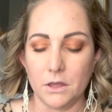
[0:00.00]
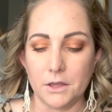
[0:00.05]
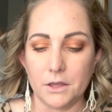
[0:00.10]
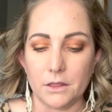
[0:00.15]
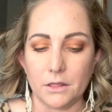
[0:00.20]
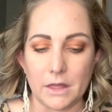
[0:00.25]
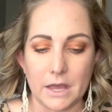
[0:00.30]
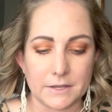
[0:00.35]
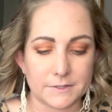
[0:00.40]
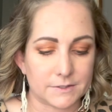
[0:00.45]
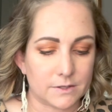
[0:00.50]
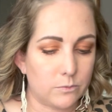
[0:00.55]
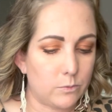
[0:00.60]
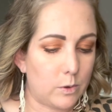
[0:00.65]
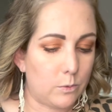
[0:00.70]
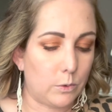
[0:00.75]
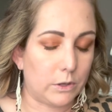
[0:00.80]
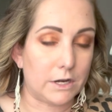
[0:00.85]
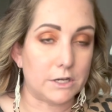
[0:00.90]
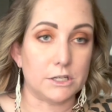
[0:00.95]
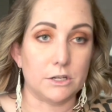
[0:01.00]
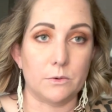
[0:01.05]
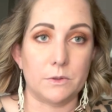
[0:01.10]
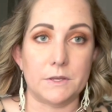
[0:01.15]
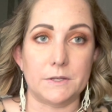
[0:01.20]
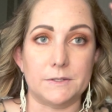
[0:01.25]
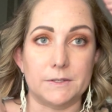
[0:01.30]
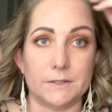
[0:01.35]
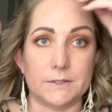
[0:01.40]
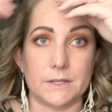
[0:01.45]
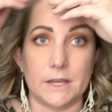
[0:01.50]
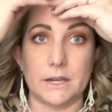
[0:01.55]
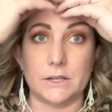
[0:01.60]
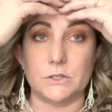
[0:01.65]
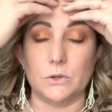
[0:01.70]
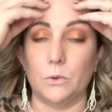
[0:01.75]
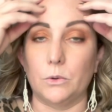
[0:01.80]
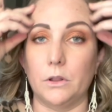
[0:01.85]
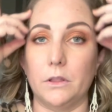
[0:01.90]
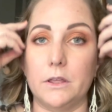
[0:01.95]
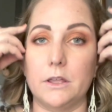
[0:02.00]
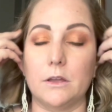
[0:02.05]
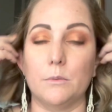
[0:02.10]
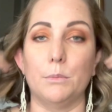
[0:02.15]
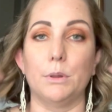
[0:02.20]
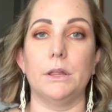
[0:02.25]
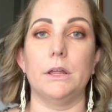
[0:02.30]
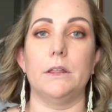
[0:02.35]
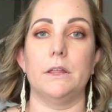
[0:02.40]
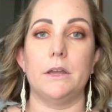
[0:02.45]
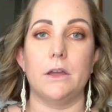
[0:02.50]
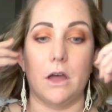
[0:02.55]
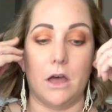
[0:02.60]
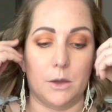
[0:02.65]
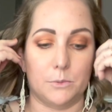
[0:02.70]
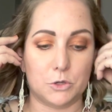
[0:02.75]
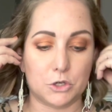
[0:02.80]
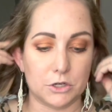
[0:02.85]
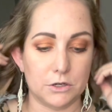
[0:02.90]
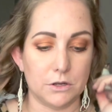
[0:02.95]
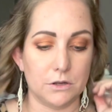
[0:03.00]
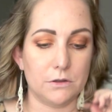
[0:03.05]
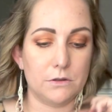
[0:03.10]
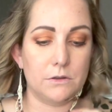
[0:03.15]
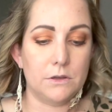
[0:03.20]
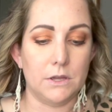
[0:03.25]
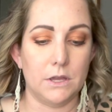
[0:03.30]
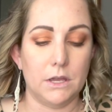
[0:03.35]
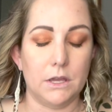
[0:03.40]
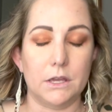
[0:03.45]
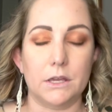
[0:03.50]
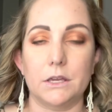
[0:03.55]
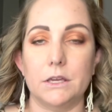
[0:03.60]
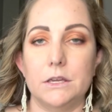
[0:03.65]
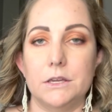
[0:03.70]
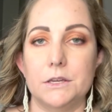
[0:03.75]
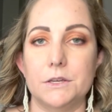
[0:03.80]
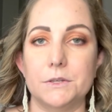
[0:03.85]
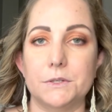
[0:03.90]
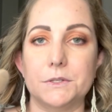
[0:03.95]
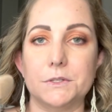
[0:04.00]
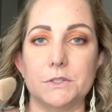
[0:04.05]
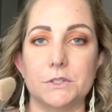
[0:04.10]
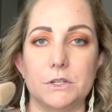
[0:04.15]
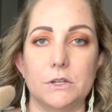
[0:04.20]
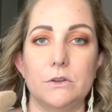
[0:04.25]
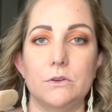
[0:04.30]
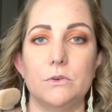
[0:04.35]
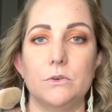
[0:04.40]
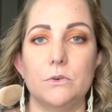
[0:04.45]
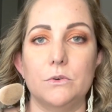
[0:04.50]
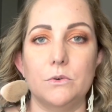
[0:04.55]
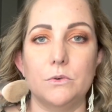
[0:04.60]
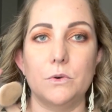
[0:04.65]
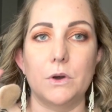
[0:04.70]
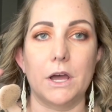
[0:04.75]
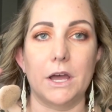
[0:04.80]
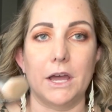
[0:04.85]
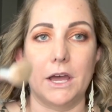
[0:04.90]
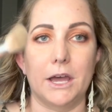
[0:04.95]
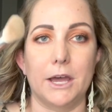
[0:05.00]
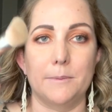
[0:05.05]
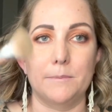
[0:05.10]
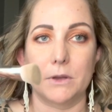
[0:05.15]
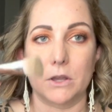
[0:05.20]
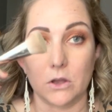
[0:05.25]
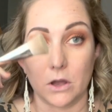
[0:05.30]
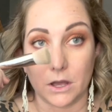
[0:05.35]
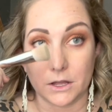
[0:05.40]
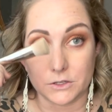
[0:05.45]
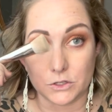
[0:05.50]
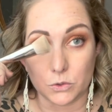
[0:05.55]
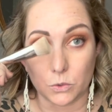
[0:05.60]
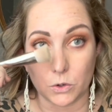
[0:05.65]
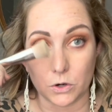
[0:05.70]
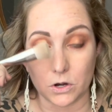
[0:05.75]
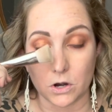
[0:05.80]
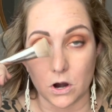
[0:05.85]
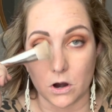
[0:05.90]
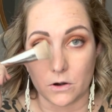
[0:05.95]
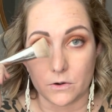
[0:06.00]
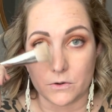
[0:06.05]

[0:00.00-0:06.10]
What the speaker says: Last thing we want to do, and this is like totally and completely optional, is to contour our